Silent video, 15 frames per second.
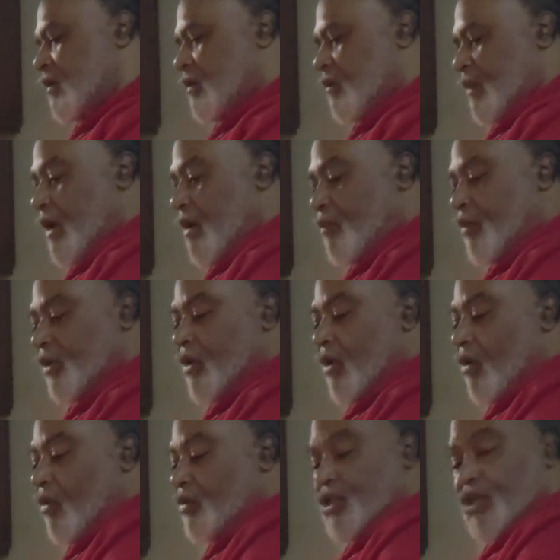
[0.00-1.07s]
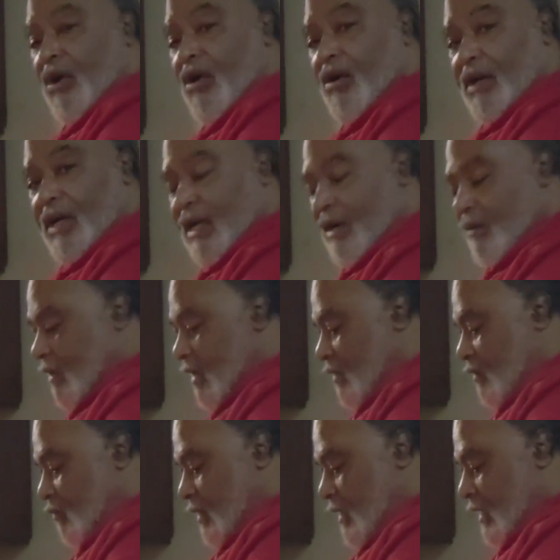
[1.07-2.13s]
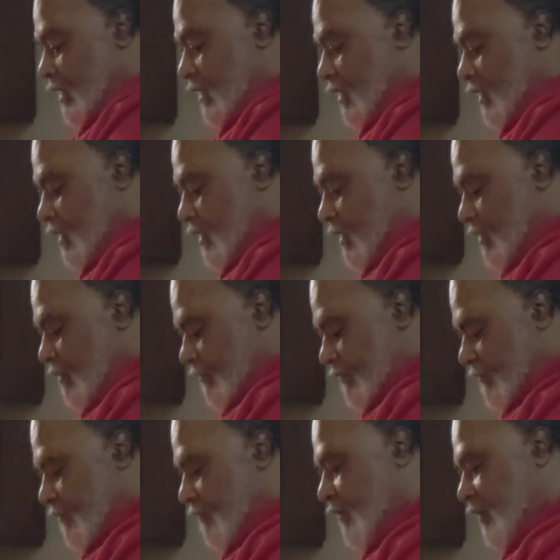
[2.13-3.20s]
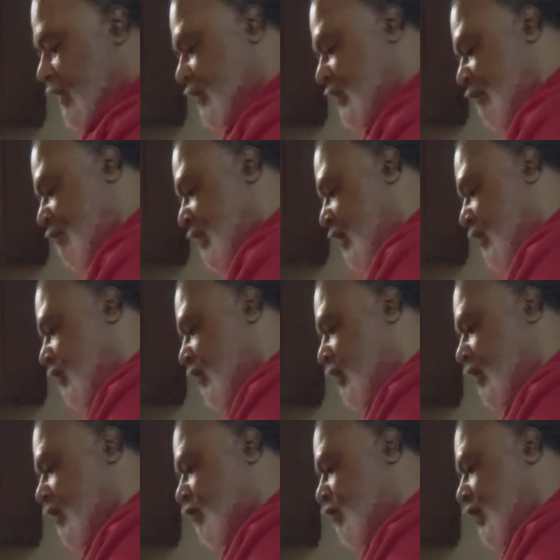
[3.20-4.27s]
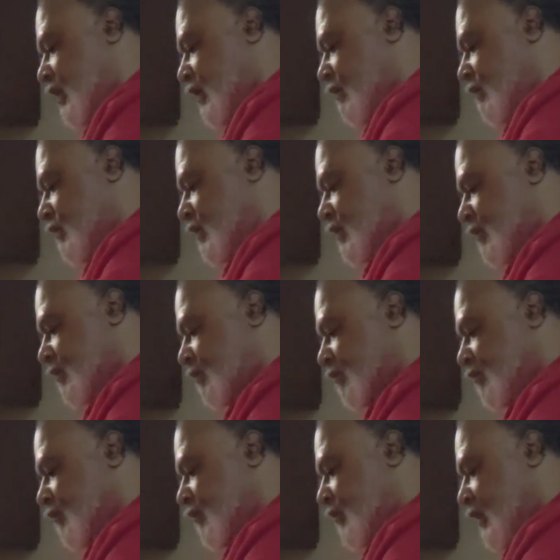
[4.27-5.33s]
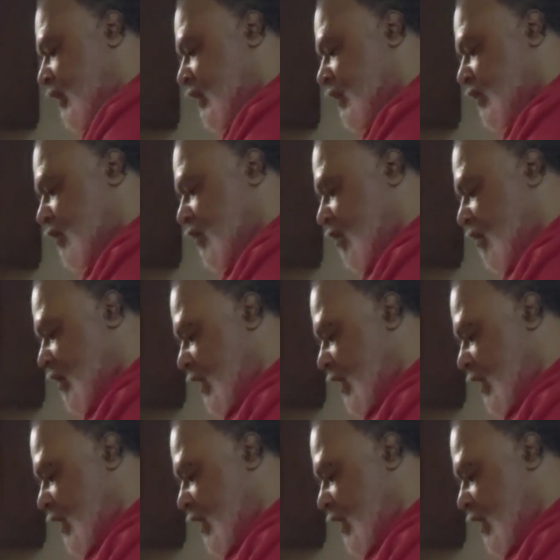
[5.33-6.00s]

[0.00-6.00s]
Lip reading: And we're gonna put the whole jar in there, by the way. So this will have a rig. It's all